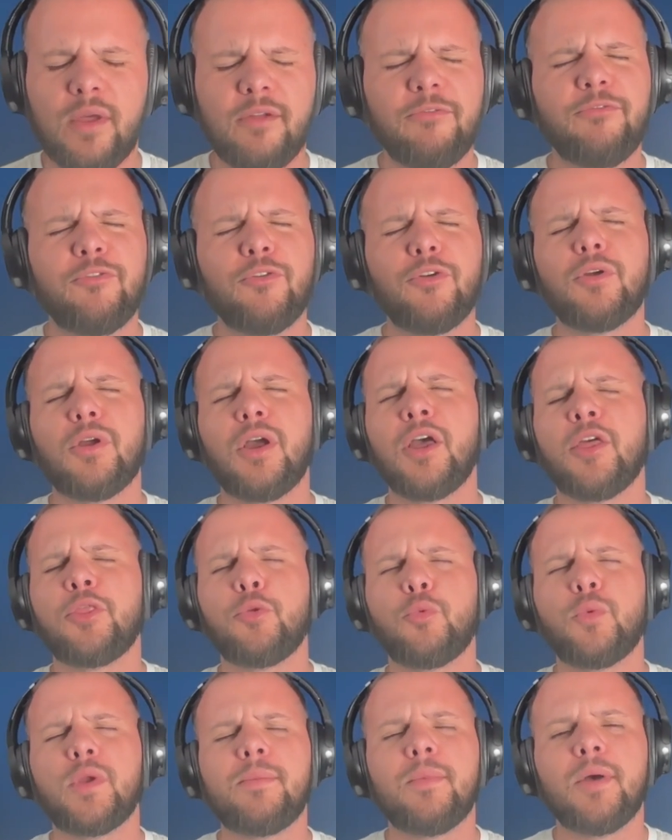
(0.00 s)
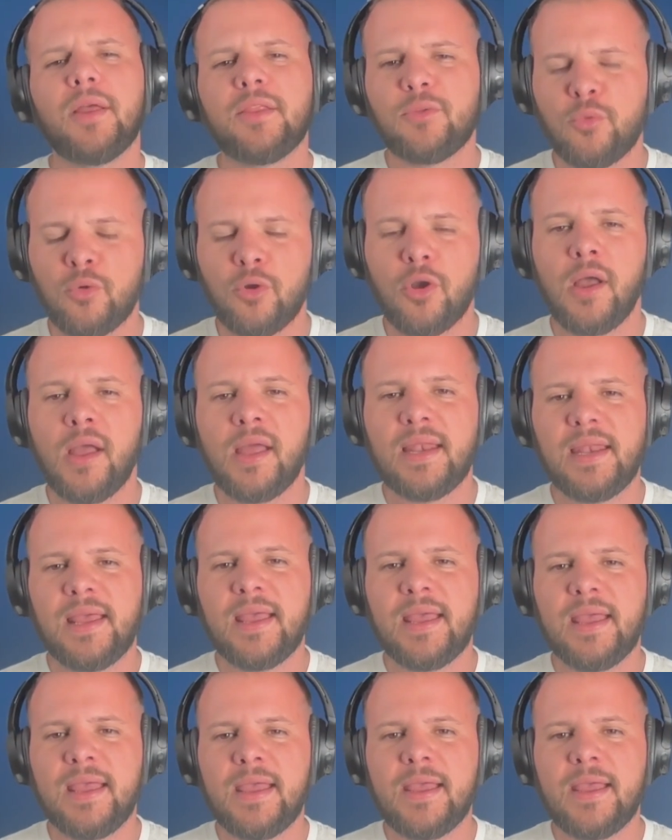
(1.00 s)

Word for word: it for a three month run